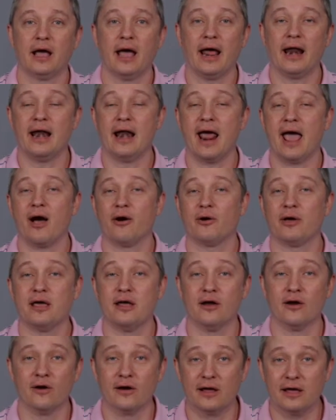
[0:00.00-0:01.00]
and now
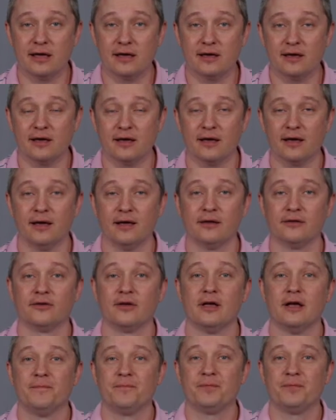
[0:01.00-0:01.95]
here he is.